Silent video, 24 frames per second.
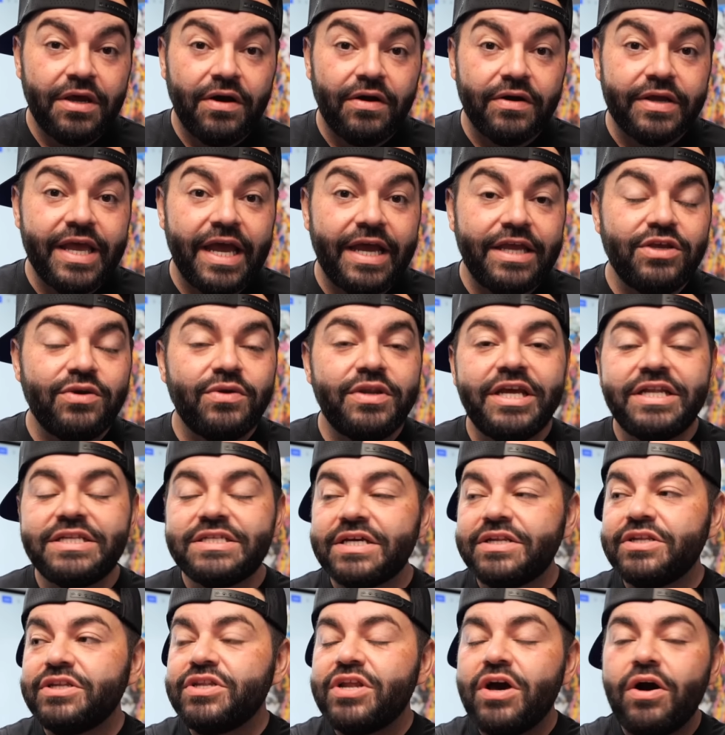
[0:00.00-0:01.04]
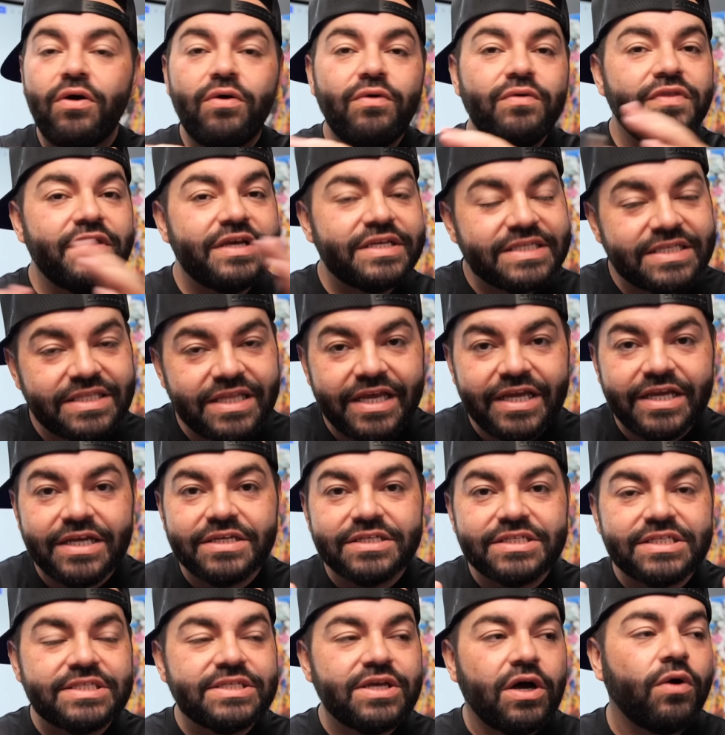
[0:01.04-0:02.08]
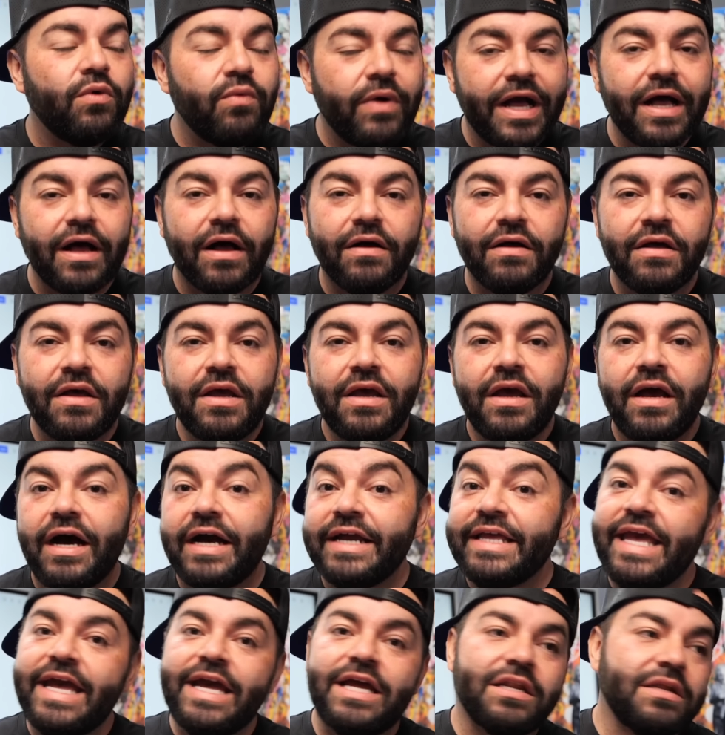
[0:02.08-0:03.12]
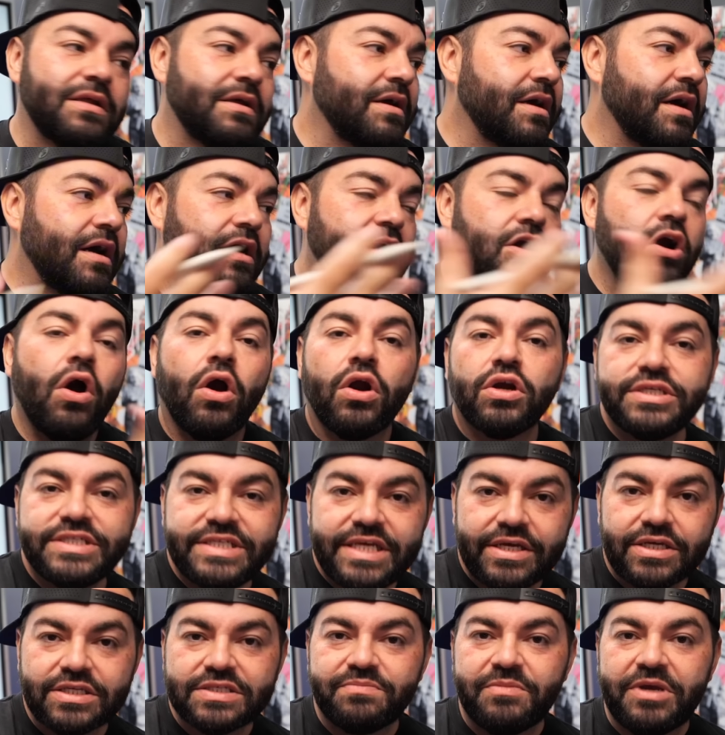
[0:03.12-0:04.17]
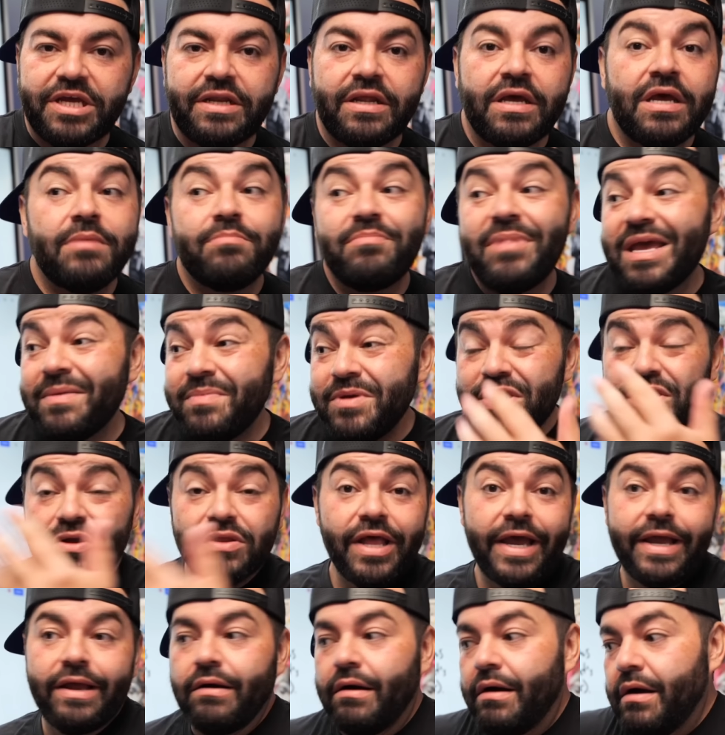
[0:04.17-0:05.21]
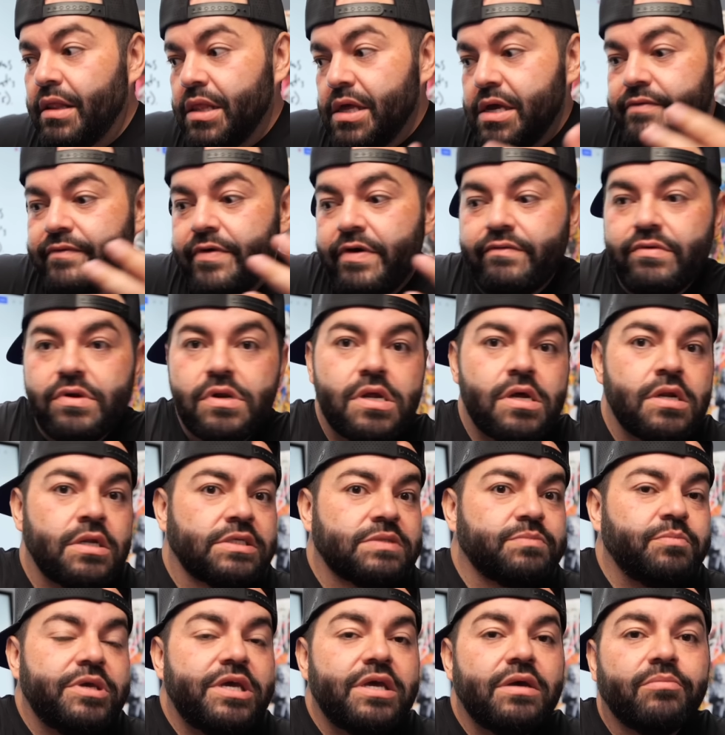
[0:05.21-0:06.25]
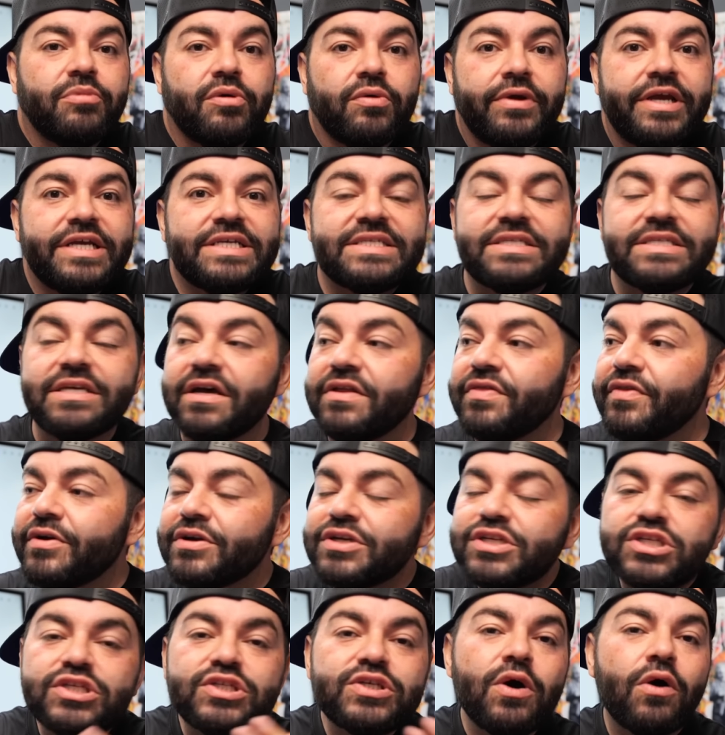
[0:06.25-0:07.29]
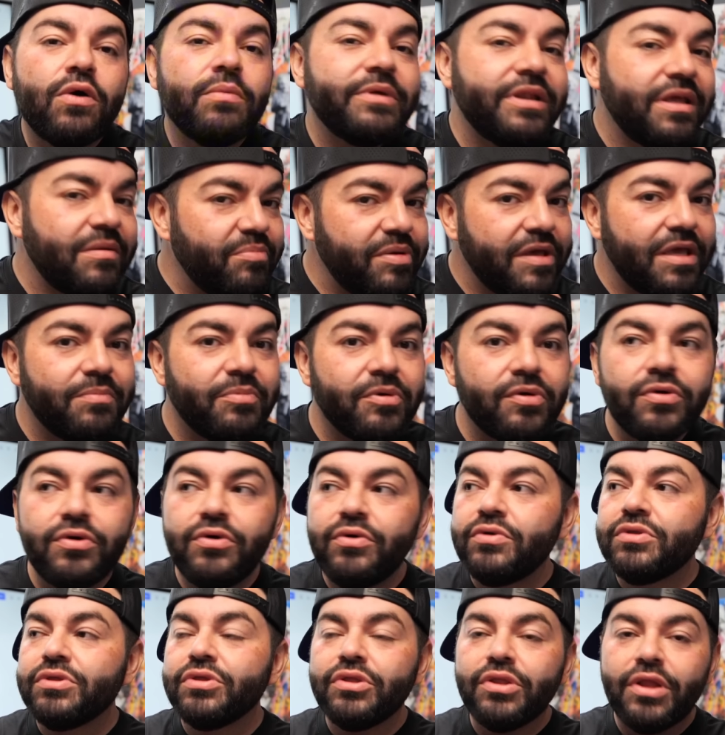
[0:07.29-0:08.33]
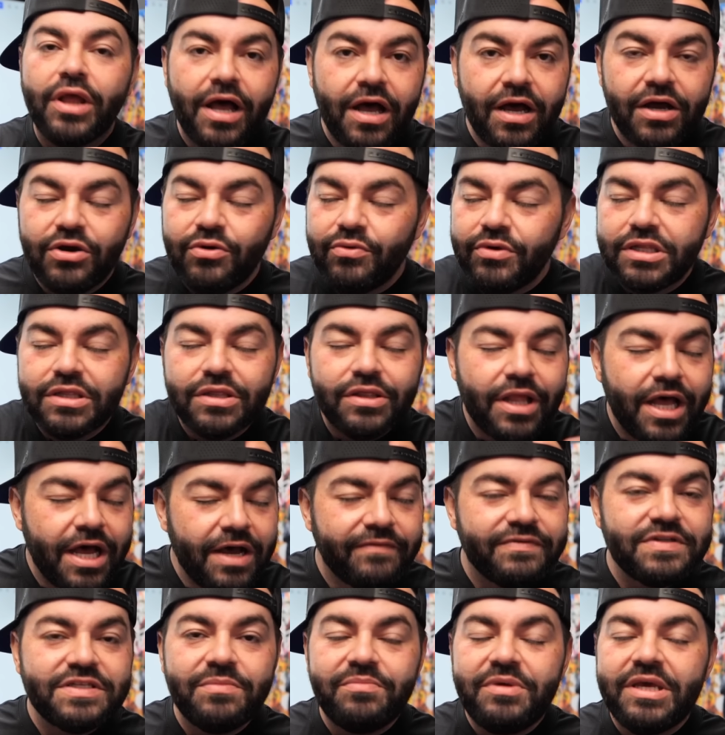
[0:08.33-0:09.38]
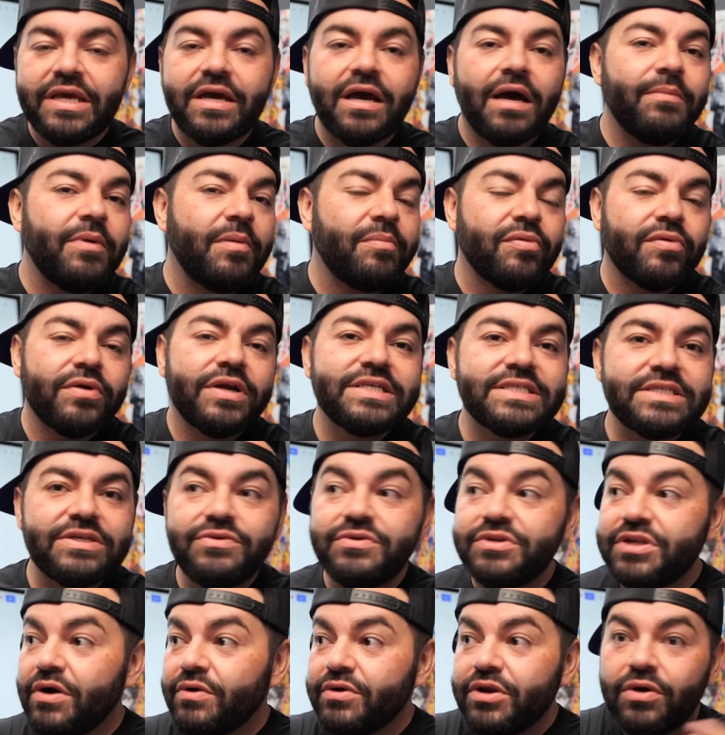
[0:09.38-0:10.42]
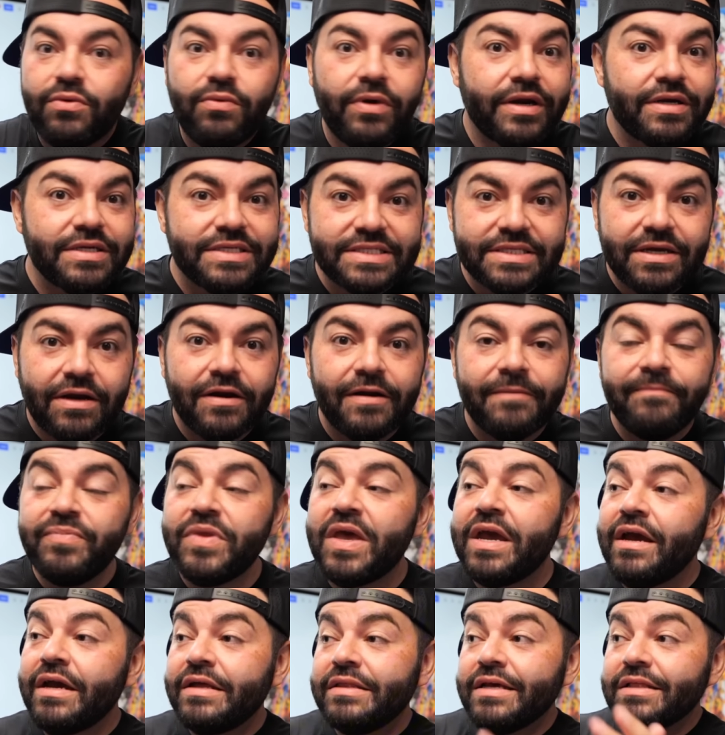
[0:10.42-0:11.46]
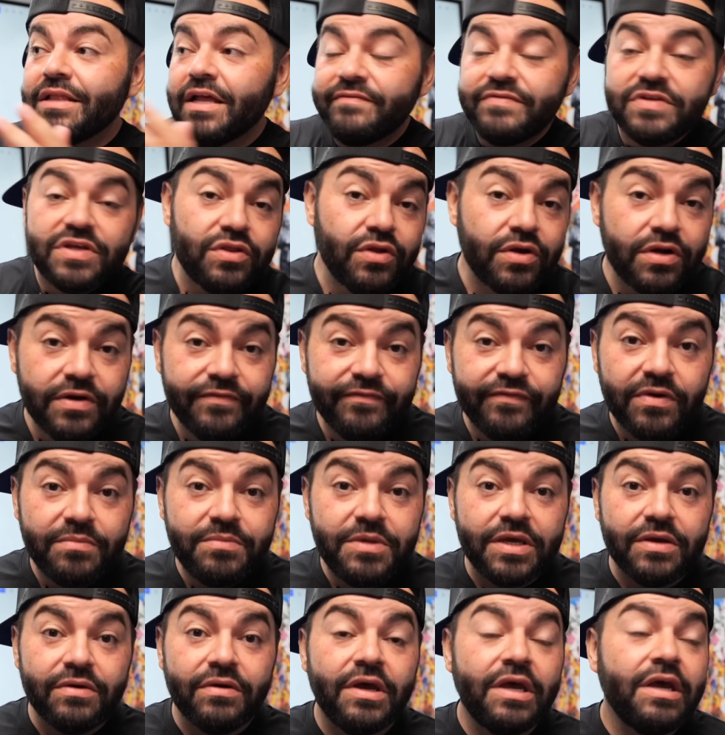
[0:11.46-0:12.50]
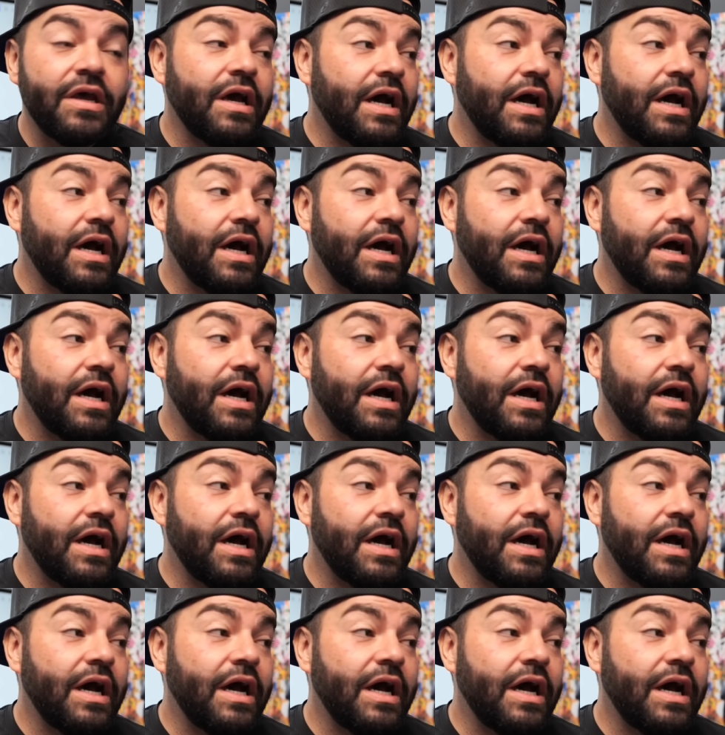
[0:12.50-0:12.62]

Okay, you need to know this thing so well. Again, a car salesman. Maybe you're like, all I've ever done is be a barista. There's so many people who would love to become a barista who don't know where to start. They love to learn from you.